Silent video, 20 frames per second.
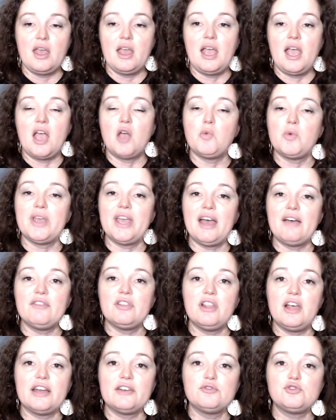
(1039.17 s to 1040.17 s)
And we have a
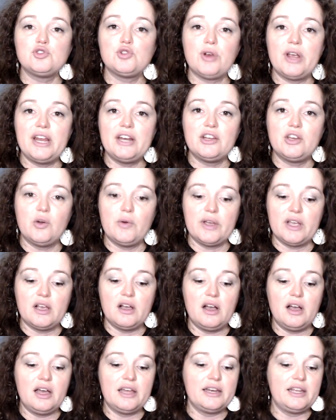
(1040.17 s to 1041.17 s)
lot of trade going
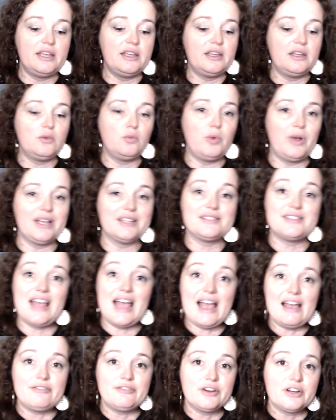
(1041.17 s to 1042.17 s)
on in West
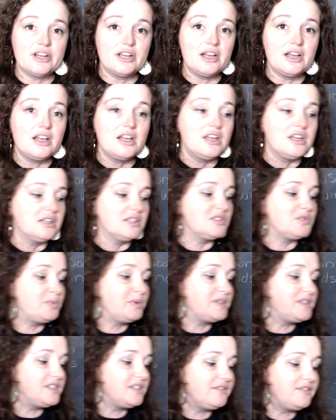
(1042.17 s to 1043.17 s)
Africa,
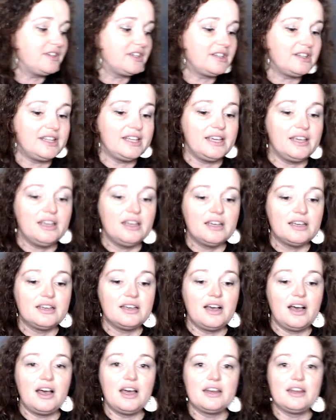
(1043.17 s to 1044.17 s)
specifically
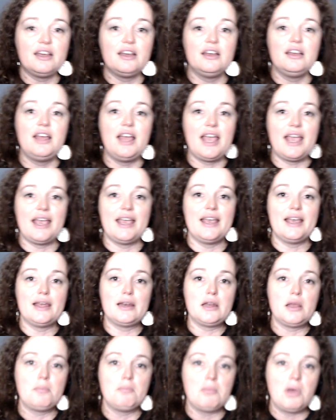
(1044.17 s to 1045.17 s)
Ghana
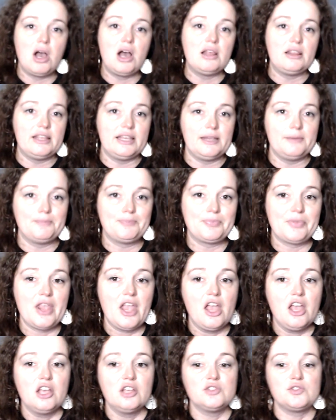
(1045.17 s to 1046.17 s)
and Mali.
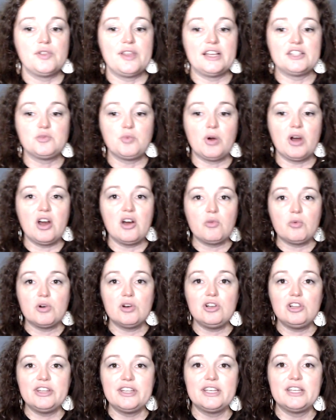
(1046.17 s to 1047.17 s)
So that's where our
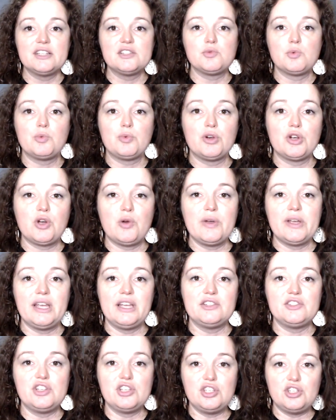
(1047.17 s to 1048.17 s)
world is when we're going
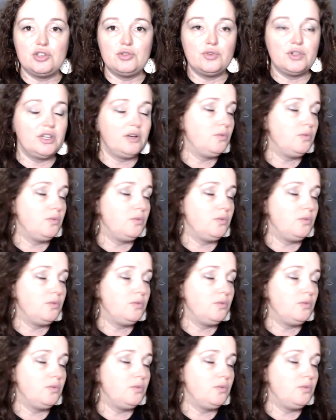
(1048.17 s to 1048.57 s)
into Unit